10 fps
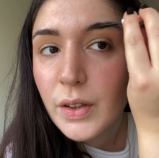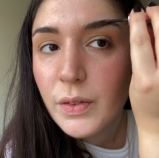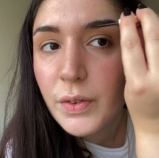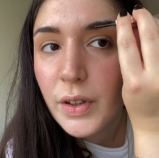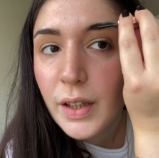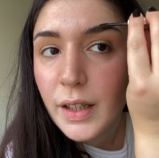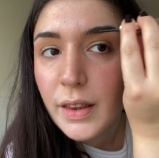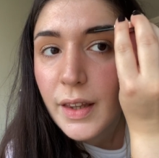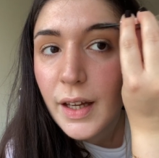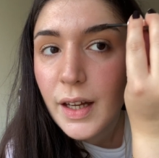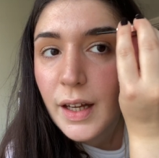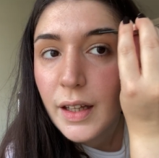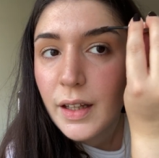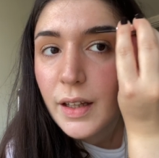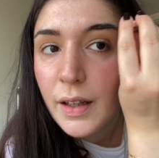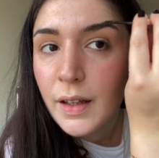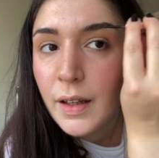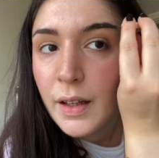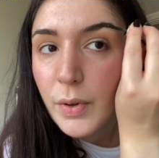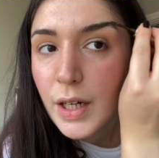go for it like that,
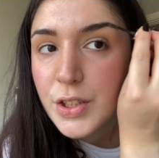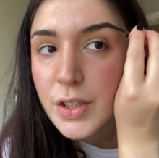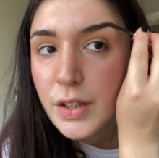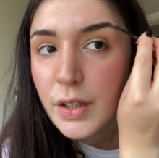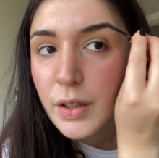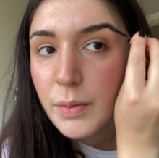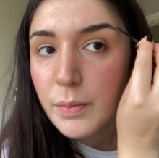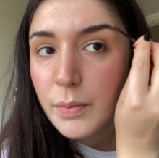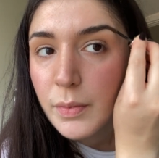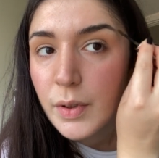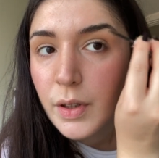brush them,